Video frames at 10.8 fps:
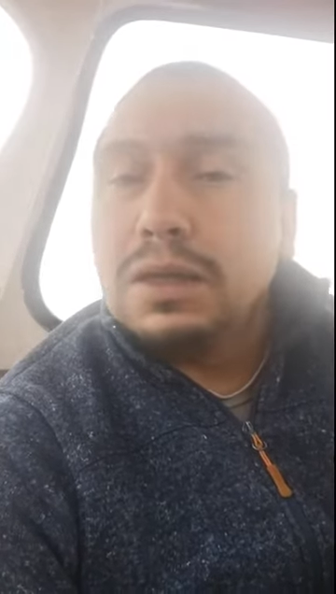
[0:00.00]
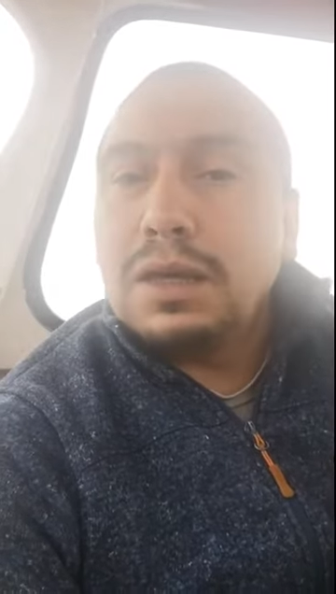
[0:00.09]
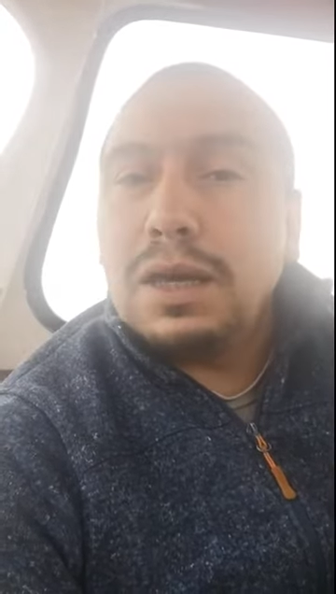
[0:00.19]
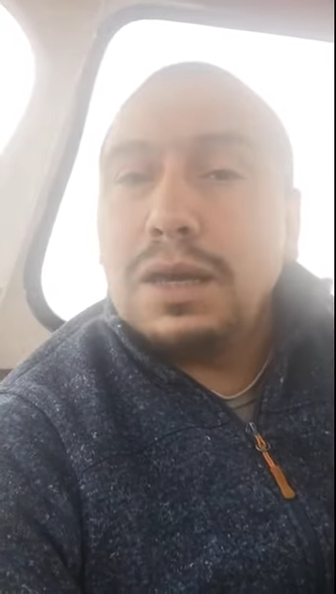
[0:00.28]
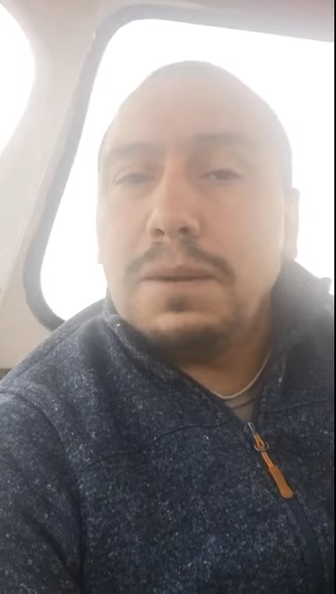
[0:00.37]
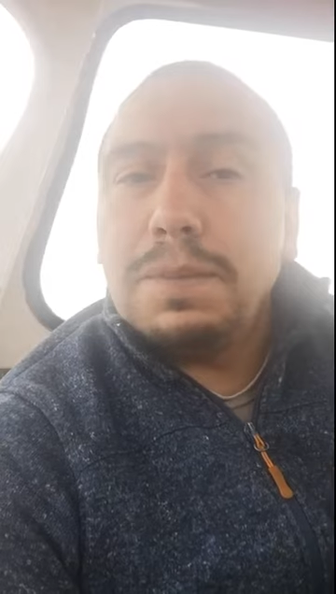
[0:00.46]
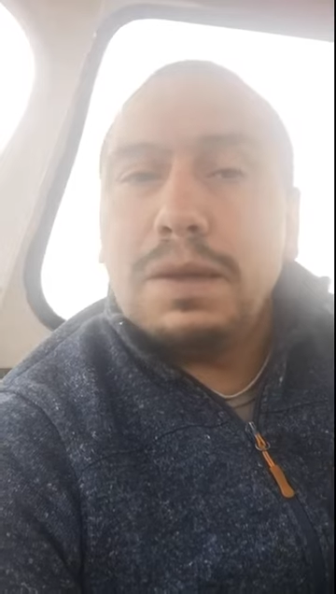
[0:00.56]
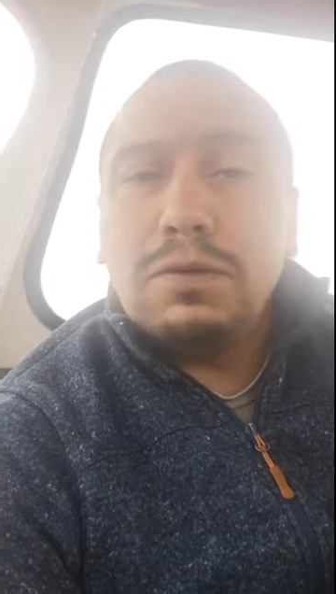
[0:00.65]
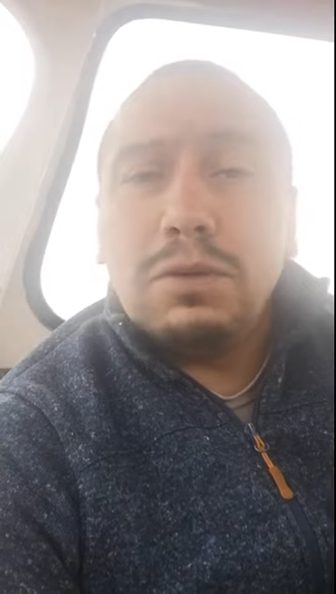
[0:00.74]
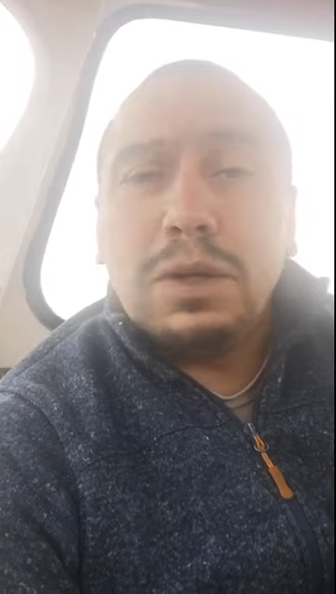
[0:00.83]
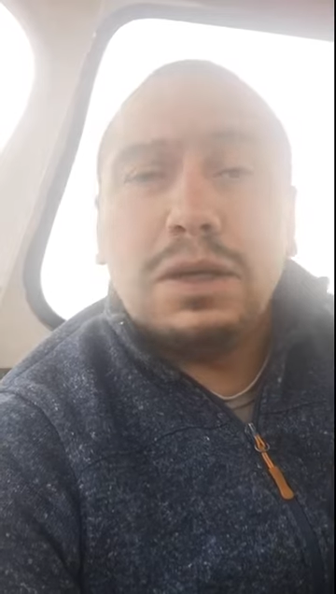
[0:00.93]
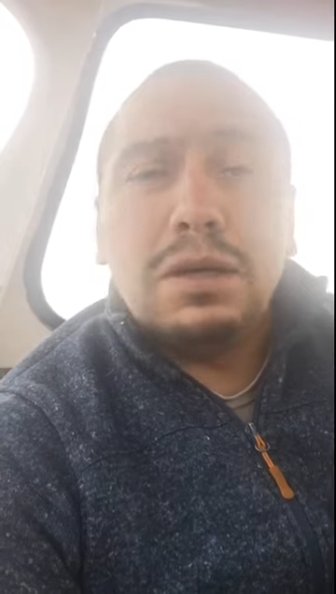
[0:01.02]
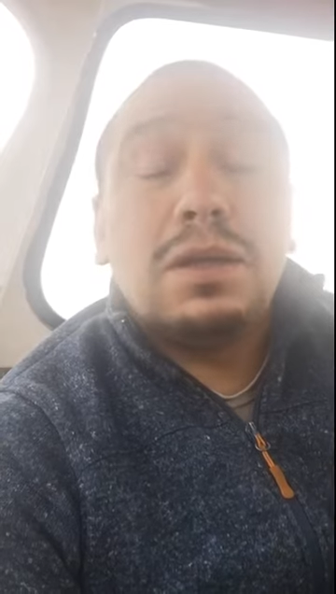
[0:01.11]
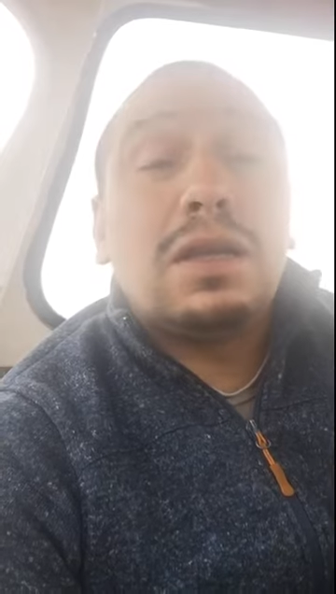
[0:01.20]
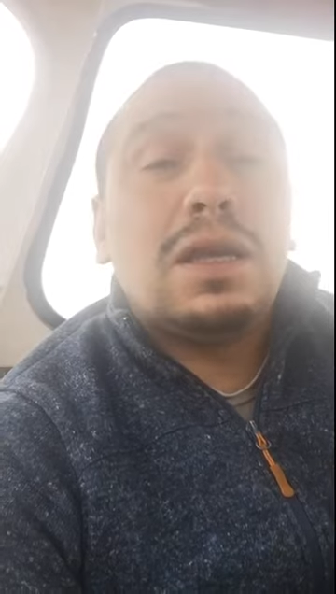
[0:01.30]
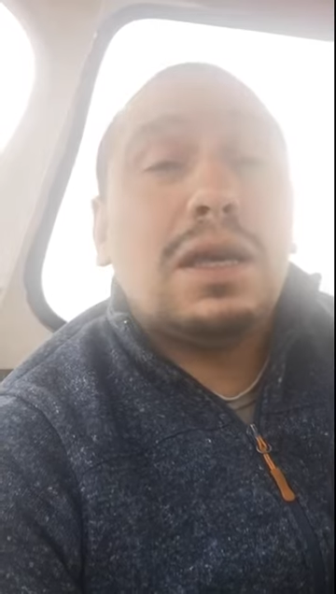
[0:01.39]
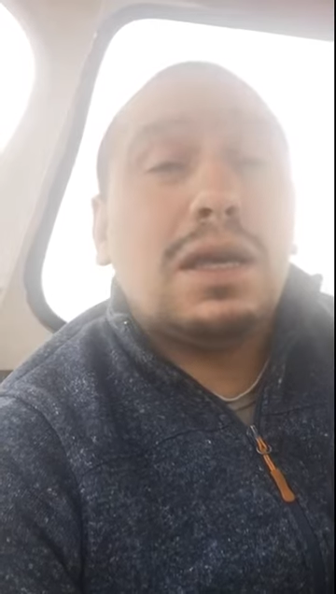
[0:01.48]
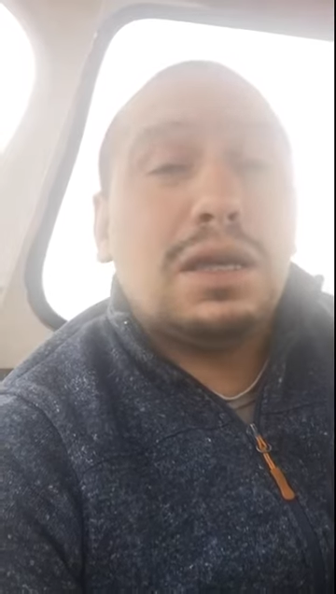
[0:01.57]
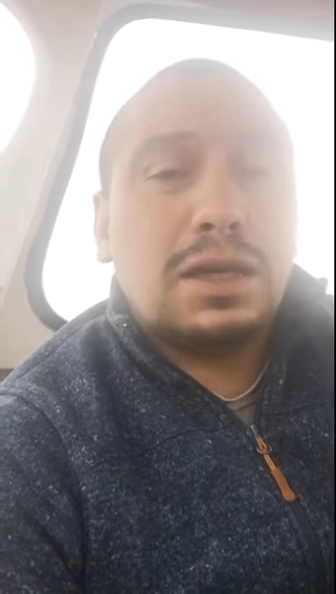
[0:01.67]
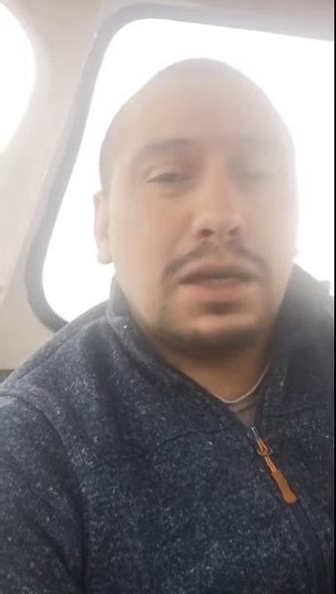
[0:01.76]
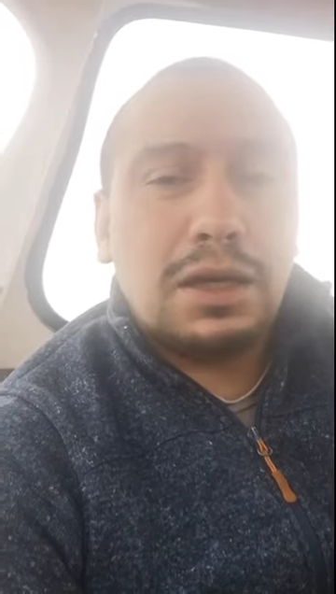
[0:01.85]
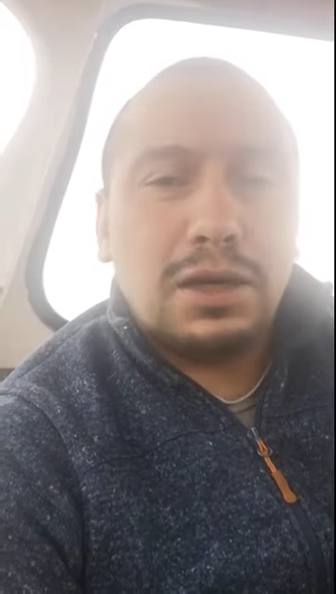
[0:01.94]
okay everyone take
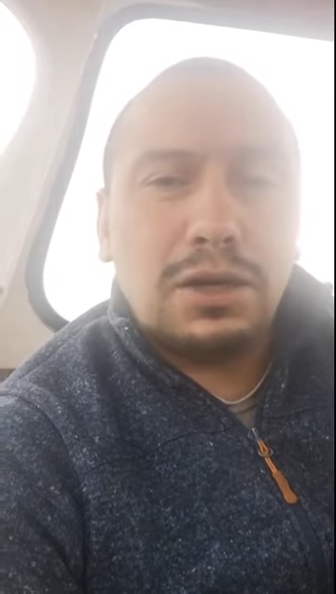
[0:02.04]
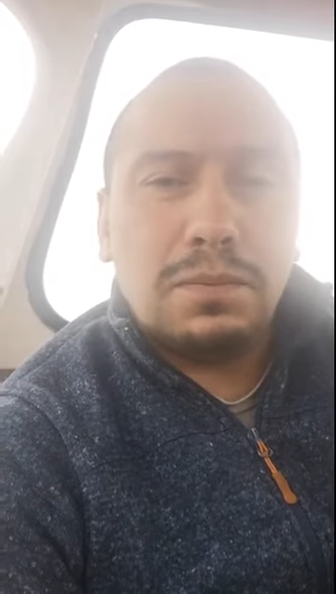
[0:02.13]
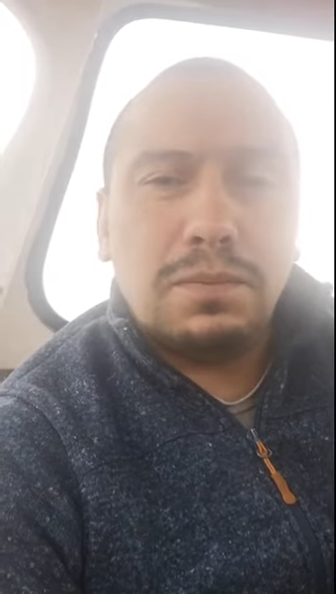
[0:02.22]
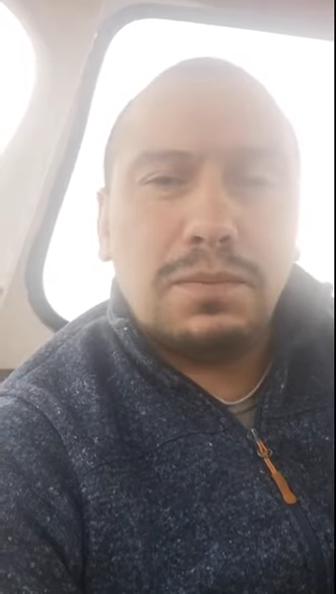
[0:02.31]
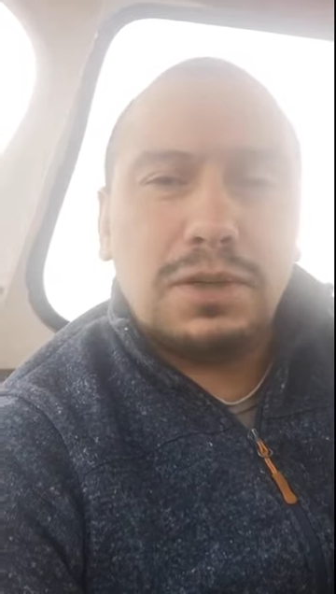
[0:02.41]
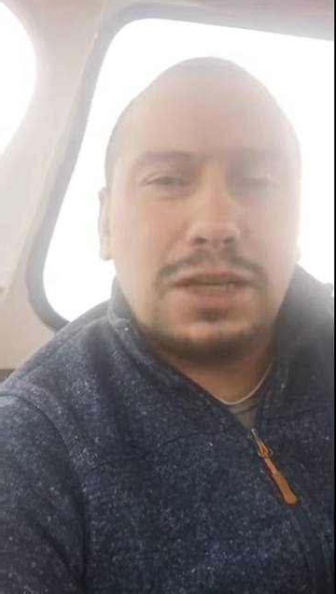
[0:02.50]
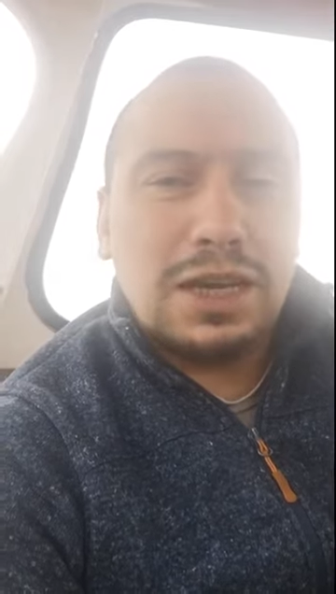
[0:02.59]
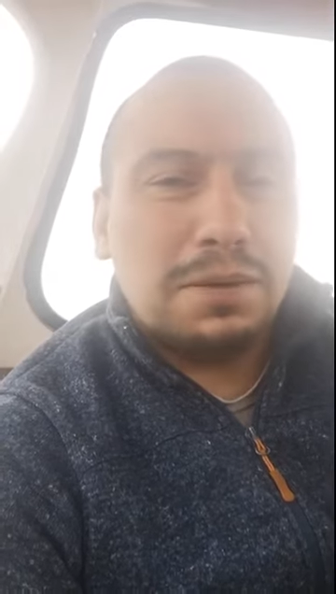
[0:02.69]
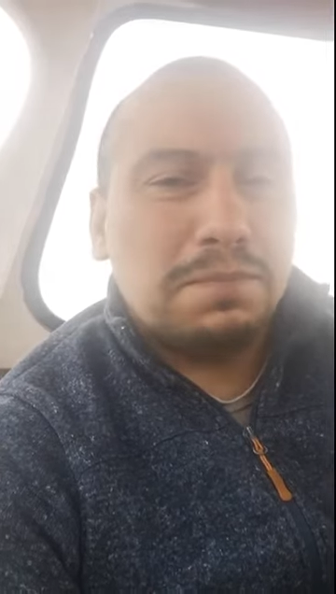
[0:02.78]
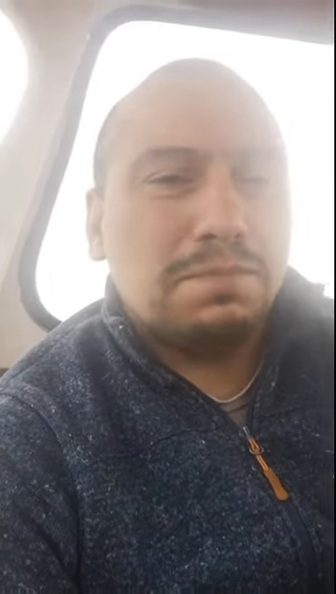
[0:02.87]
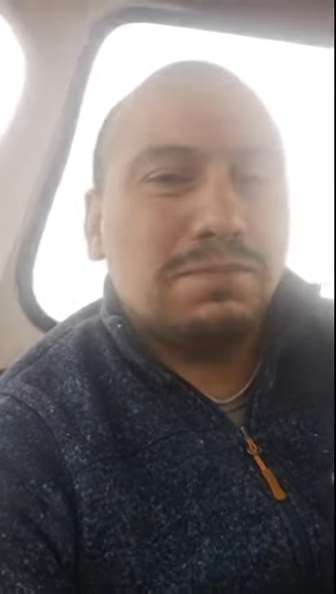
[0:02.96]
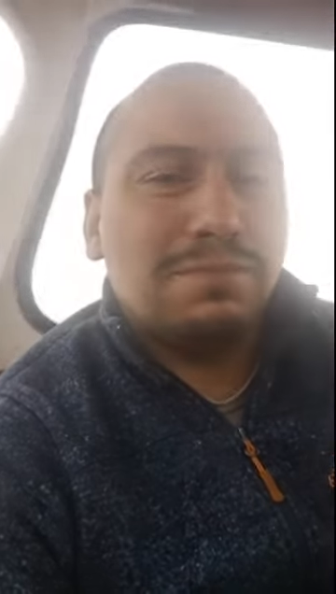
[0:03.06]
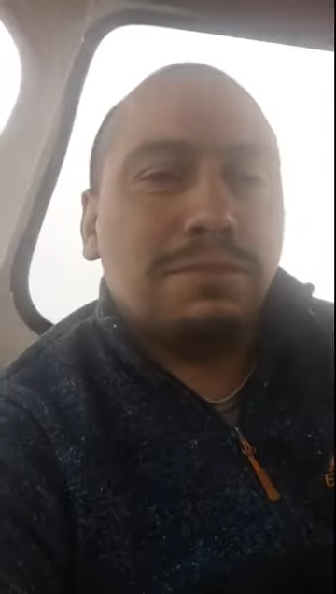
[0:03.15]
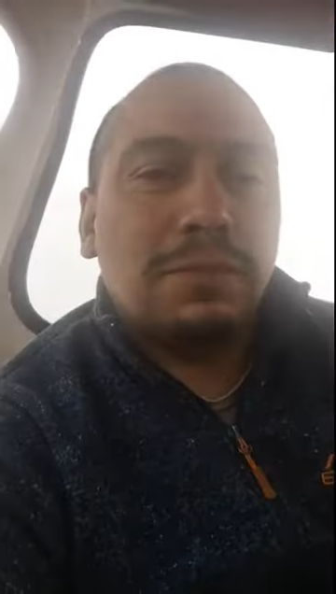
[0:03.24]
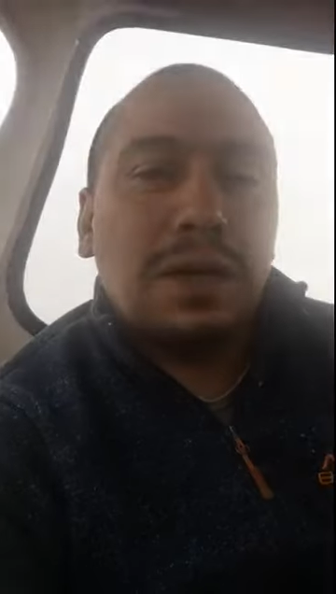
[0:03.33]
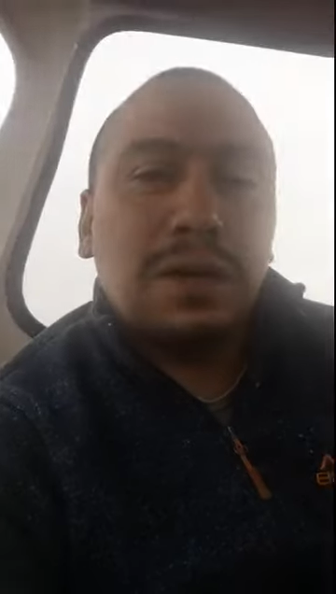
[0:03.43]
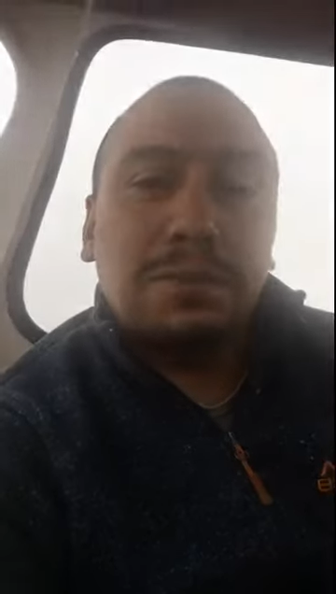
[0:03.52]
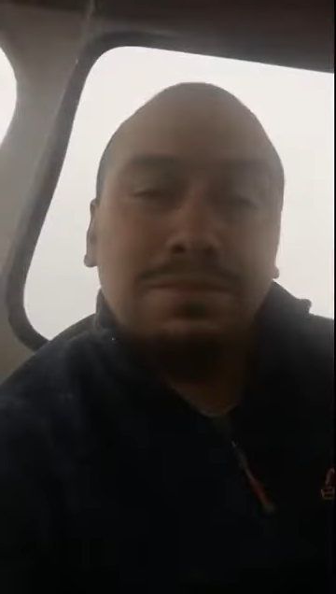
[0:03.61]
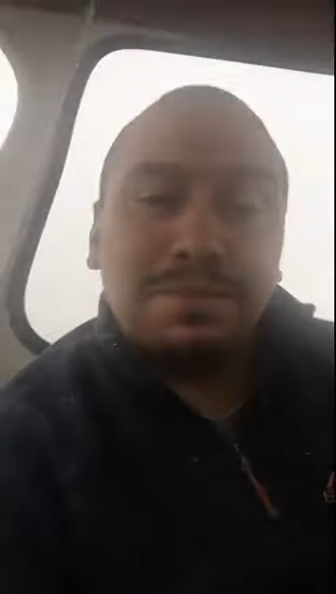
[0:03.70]
care okay bye